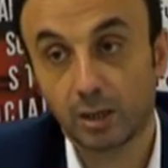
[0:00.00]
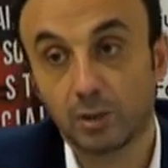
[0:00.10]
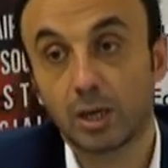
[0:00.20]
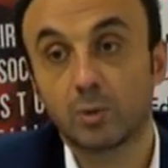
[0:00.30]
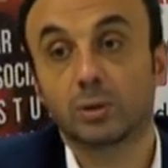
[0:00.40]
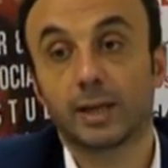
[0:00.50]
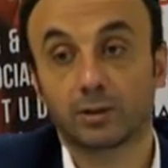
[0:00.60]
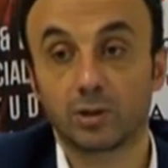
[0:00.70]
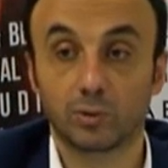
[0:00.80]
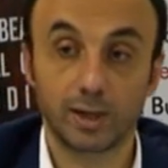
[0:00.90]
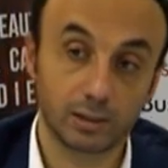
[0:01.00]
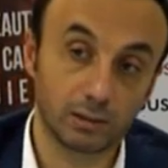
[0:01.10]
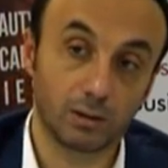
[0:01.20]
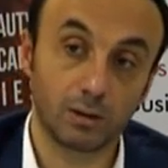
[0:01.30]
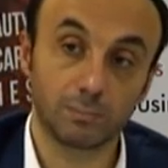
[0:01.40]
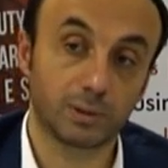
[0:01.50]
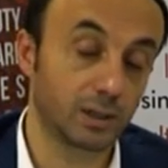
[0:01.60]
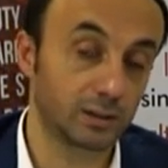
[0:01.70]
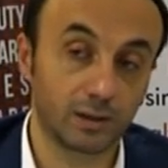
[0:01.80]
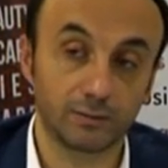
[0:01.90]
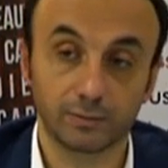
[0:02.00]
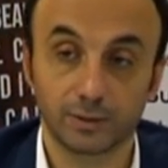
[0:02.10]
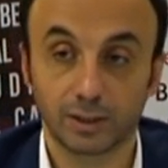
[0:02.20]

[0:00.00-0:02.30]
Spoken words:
Yeah, you would like to create a long paragraph.